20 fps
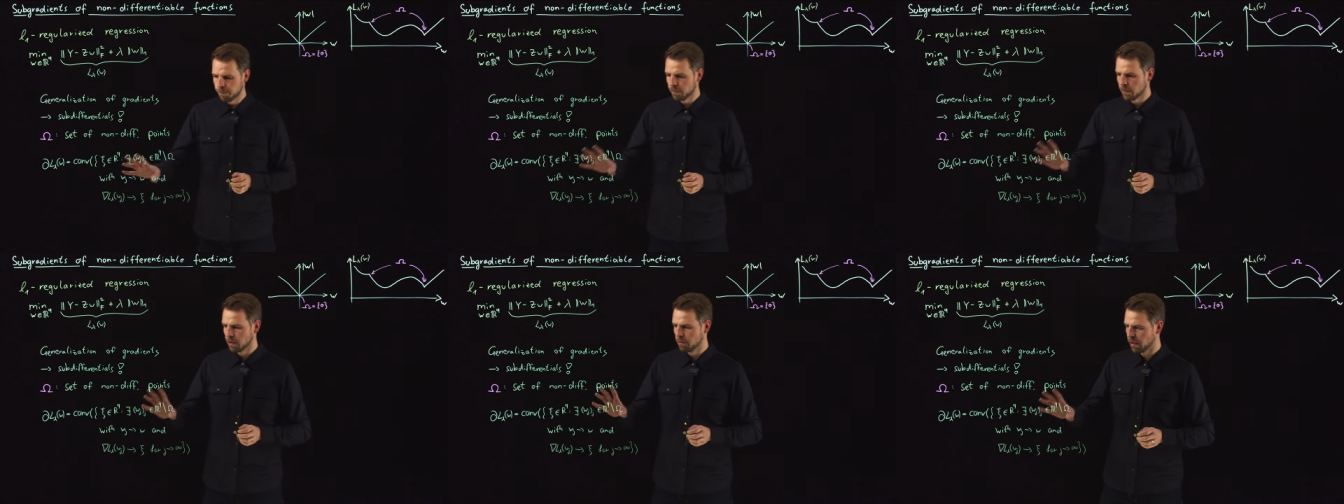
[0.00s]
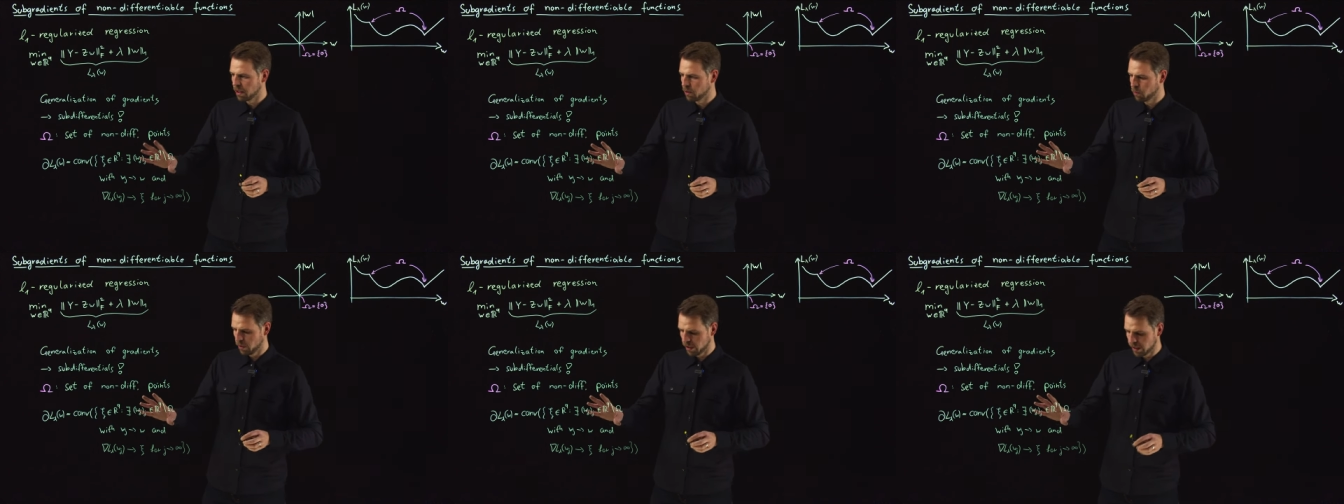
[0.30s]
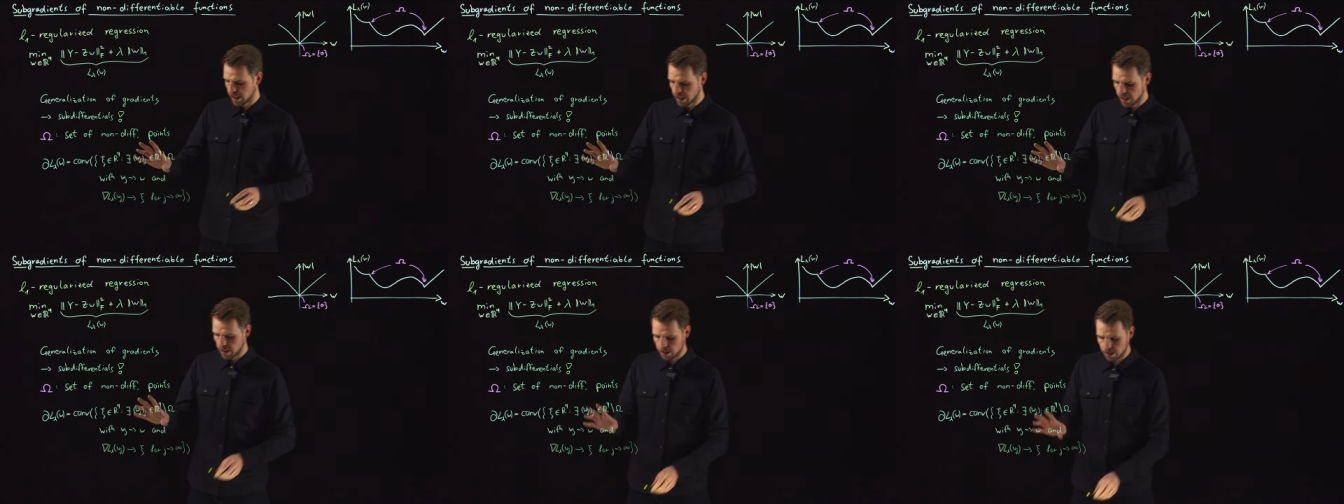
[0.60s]
but we
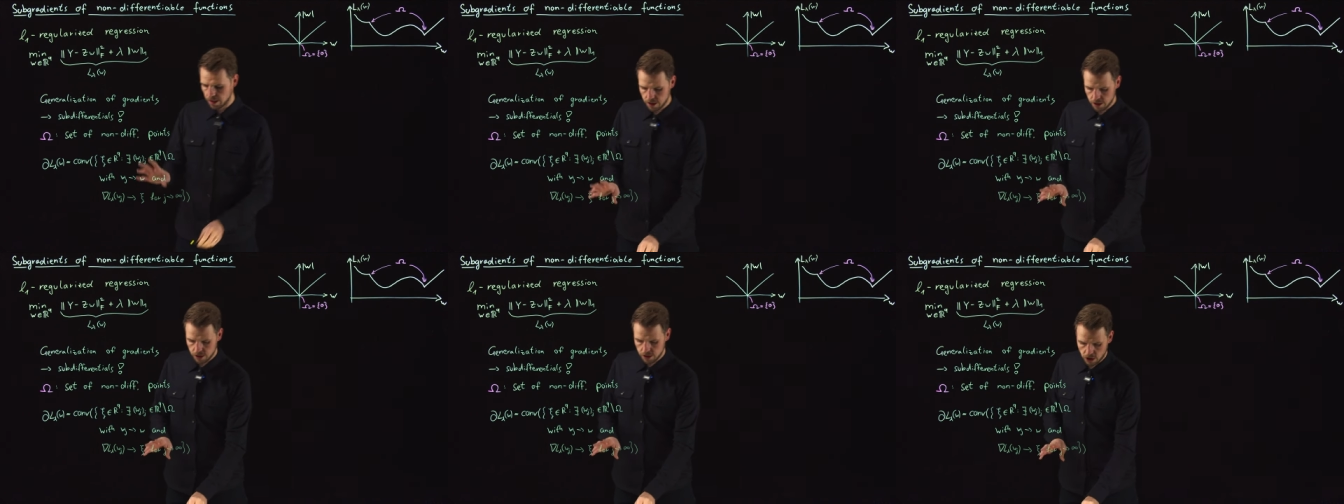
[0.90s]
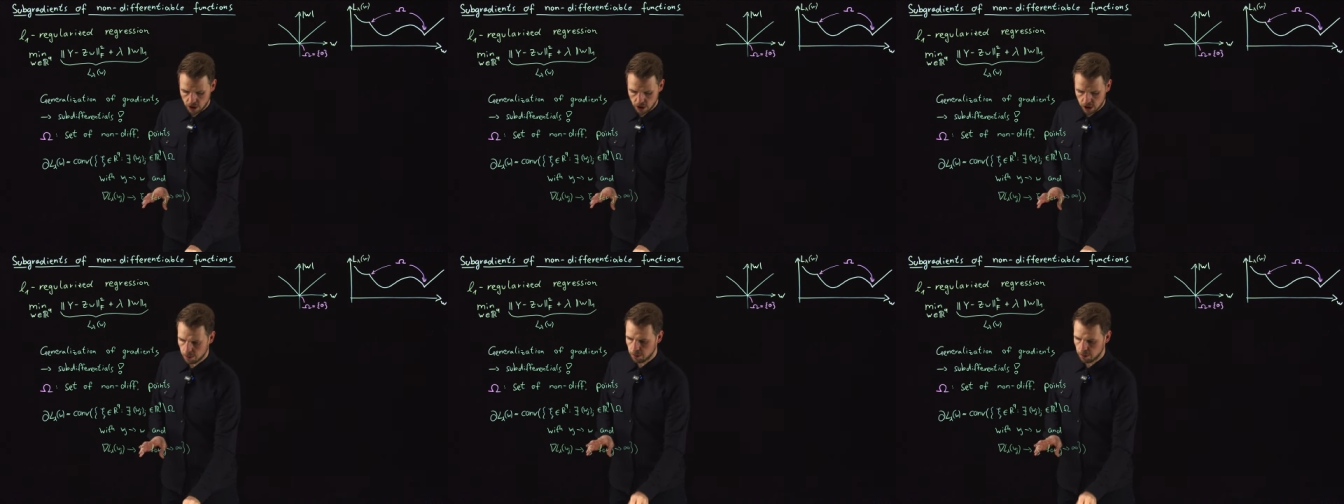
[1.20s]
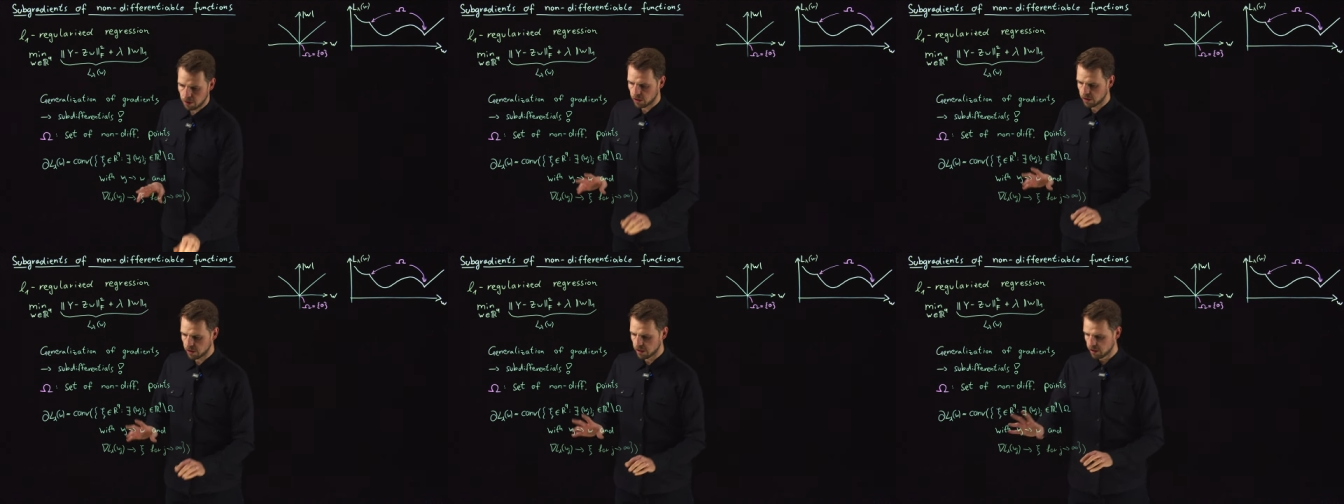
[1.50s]
can talk
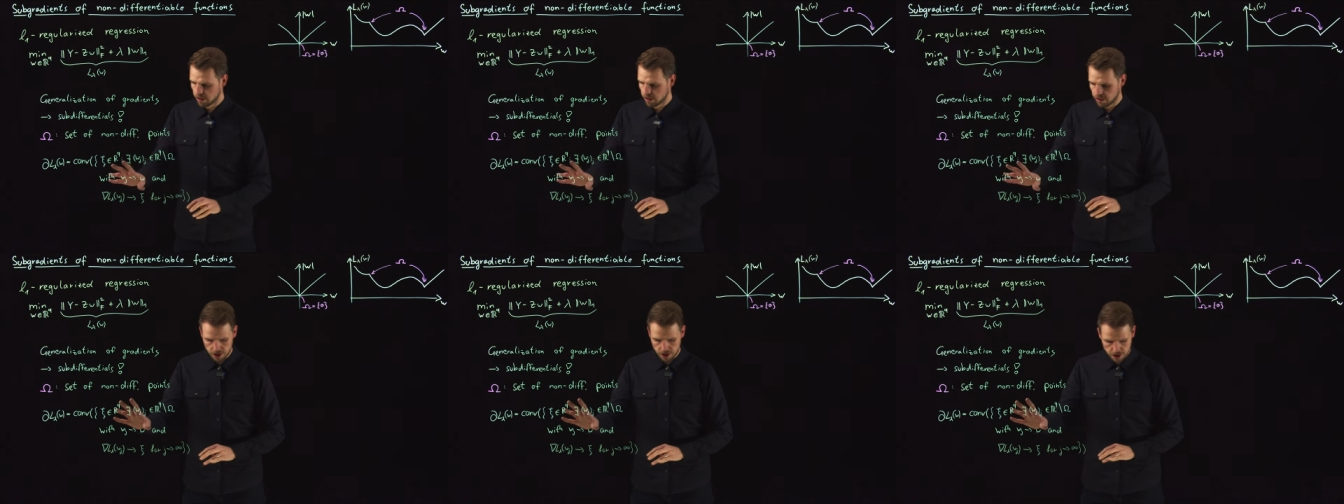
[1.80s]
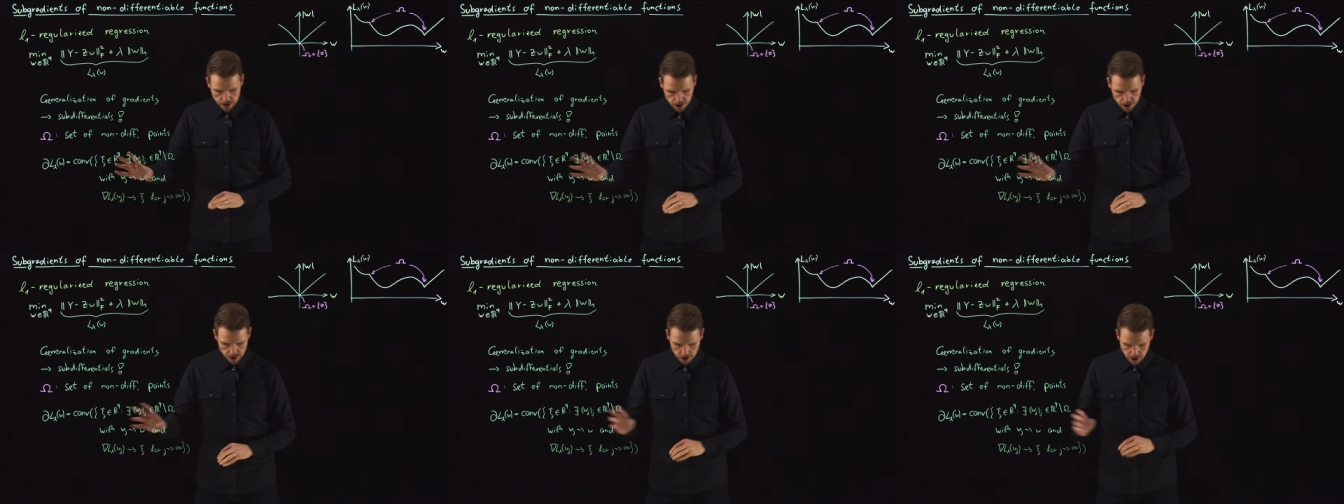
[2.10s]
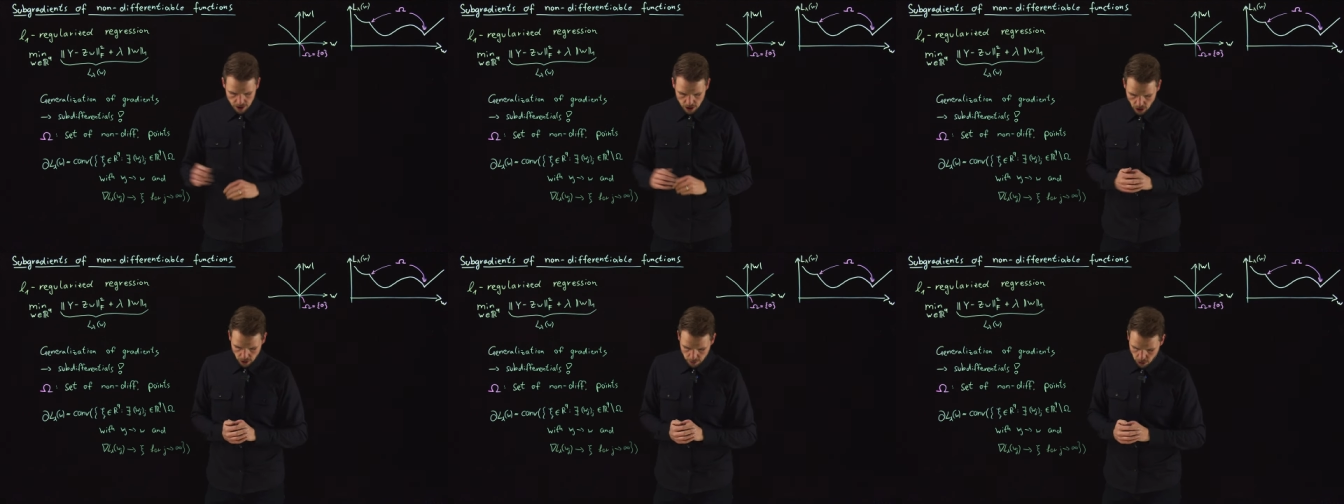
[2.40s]
about this in a
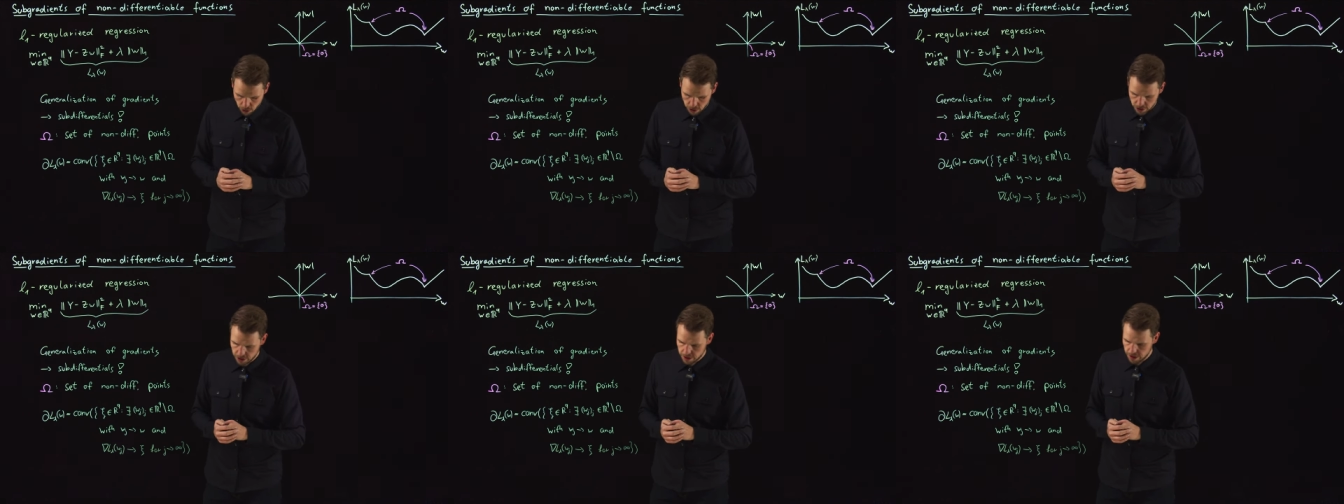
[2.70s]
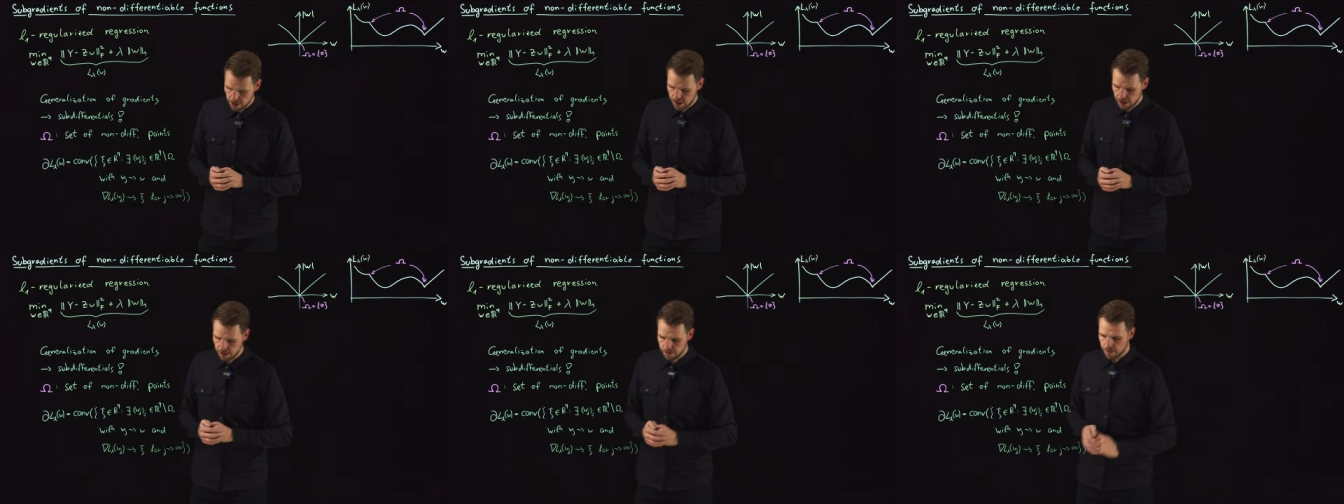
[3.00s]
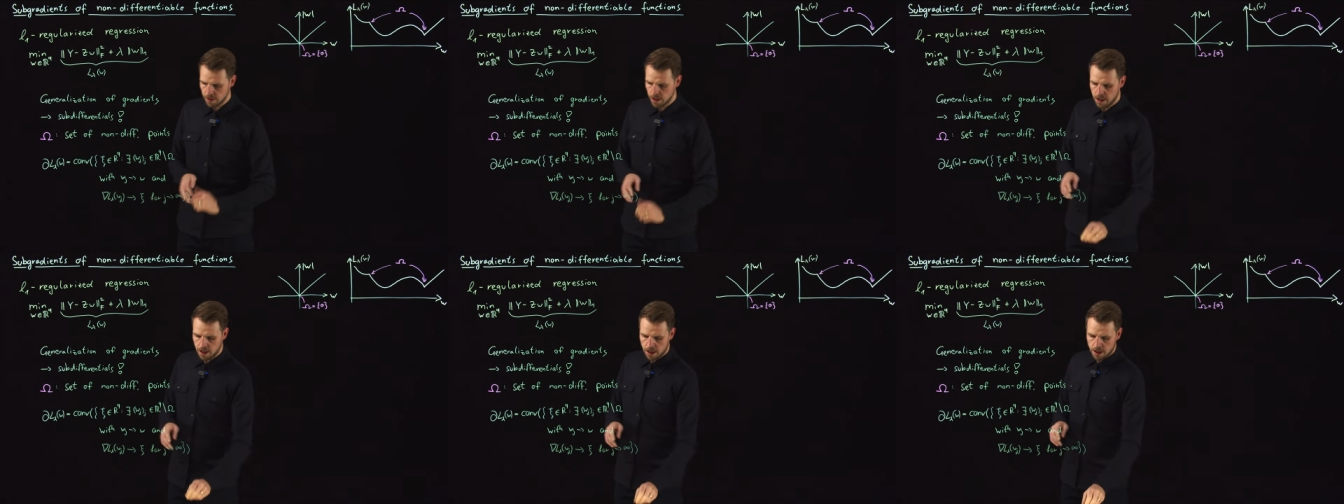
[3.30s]
lot more detail.
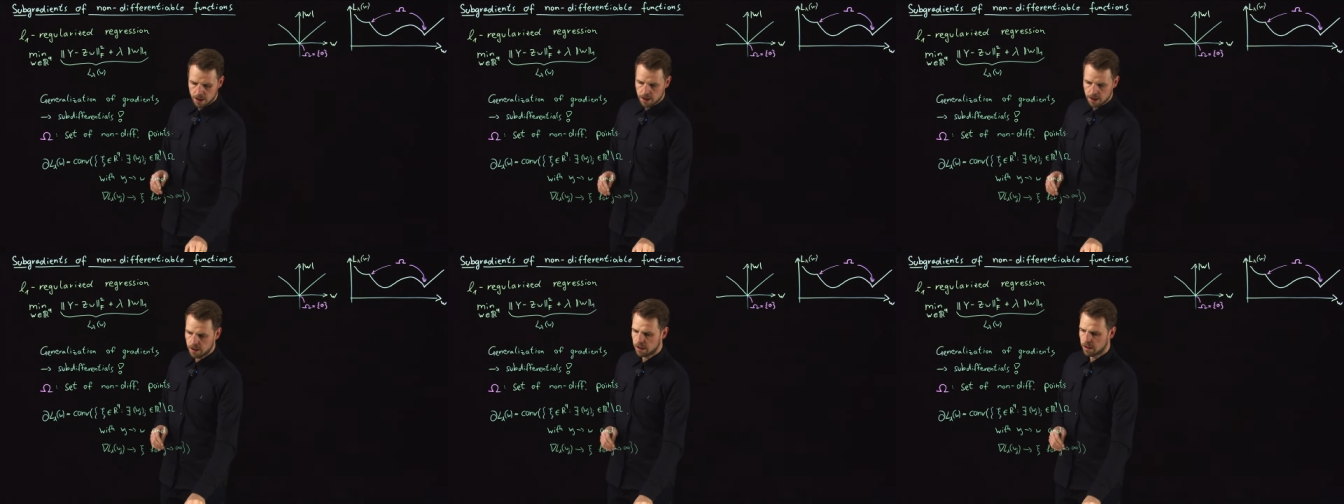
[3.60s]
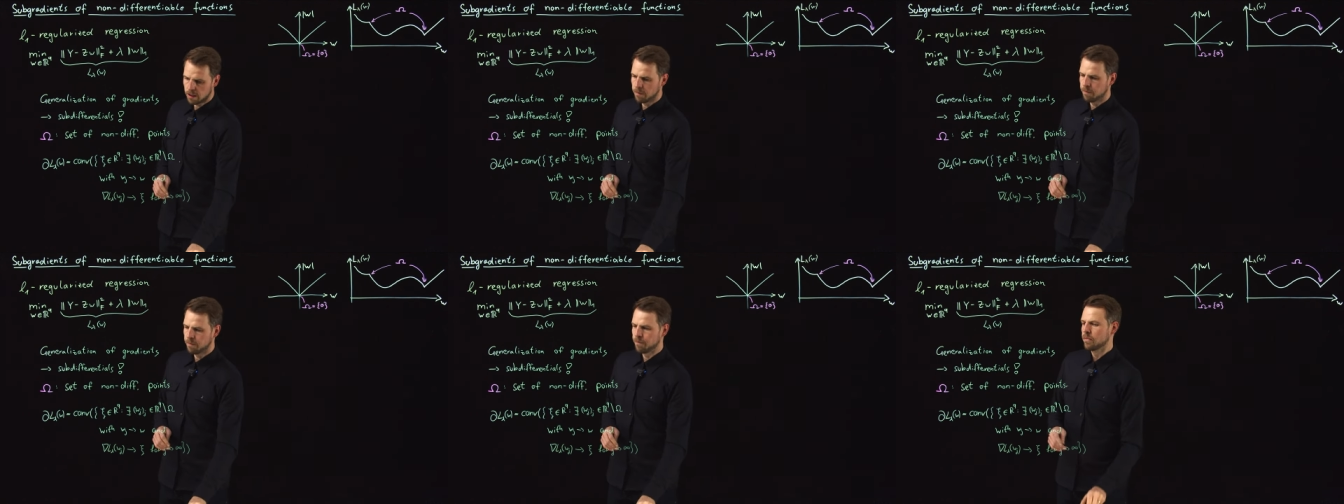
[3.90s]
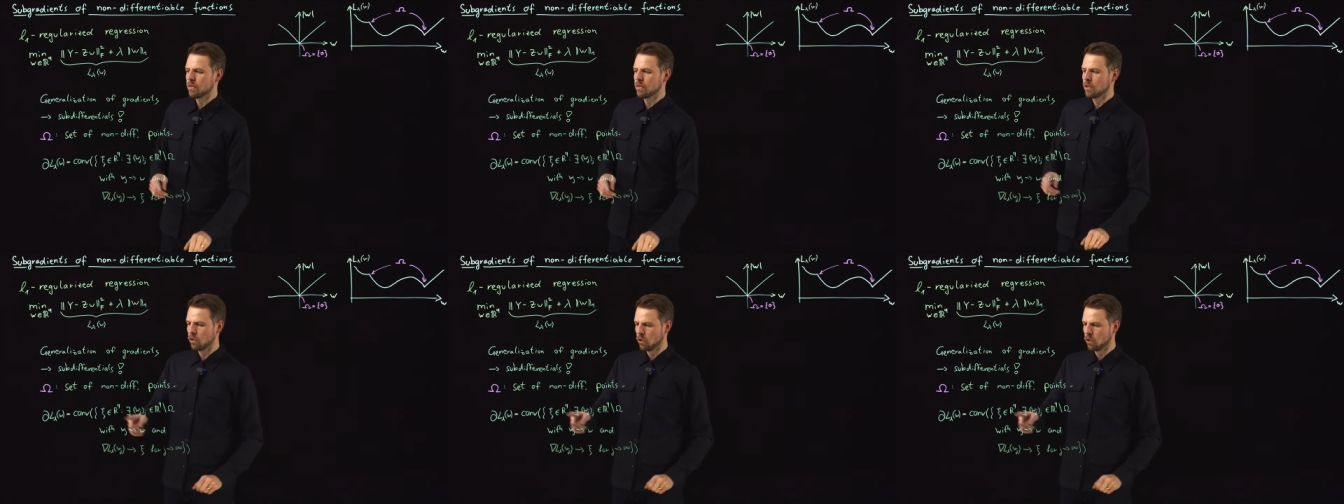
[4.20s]
So